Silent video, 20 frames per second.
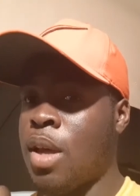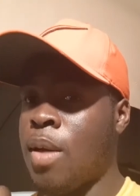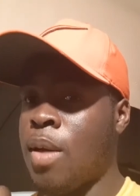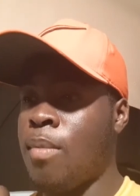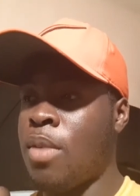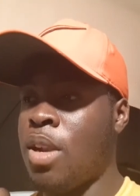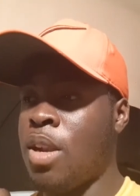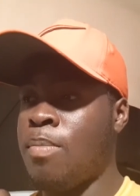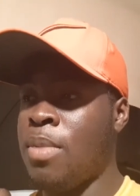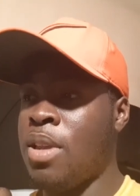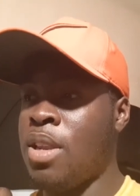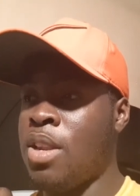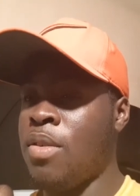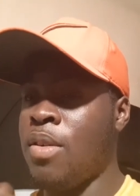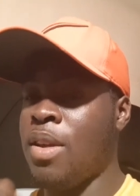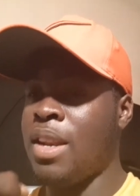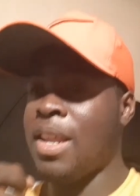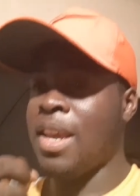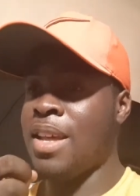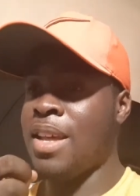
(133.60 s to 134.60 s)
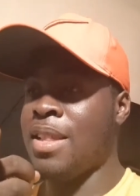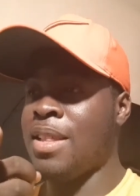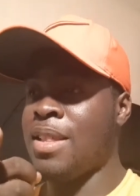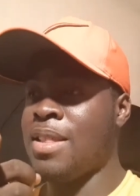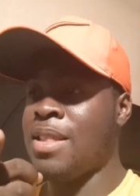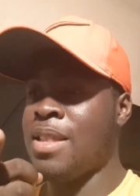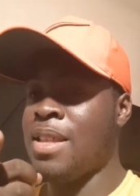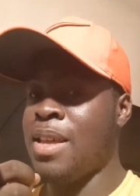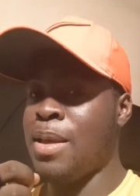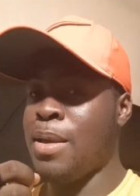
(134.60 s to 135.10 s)
I'm going to be doing
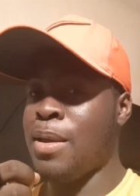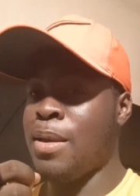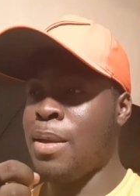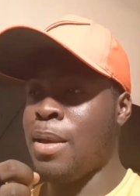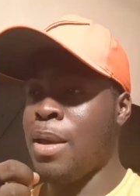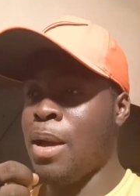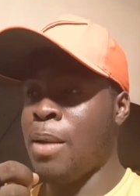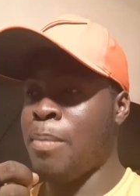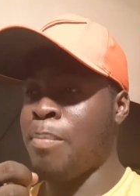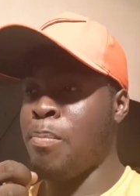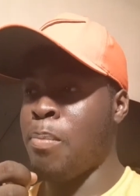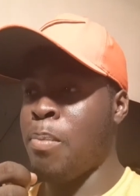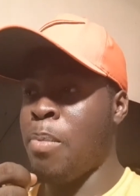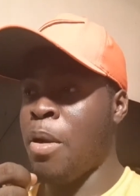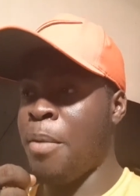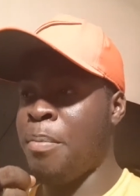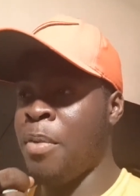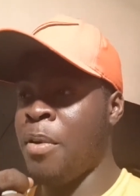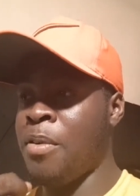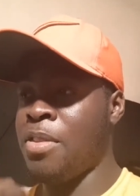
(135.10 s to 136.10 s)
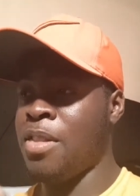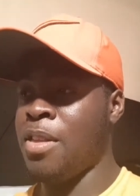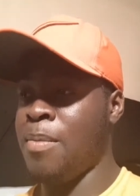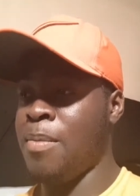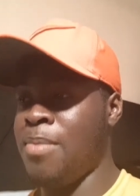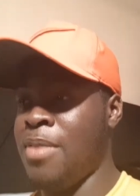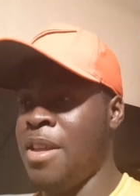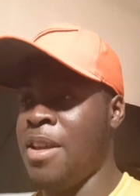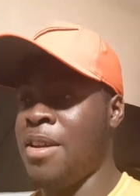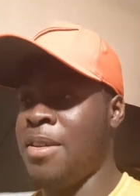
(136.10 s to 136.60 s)
daily uh, posts
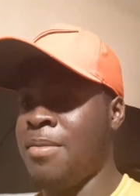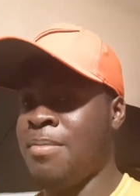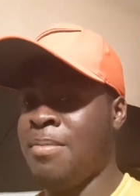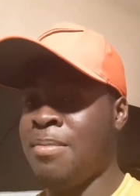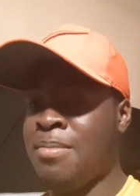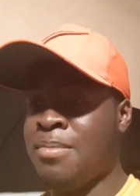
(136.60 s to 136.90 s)
up there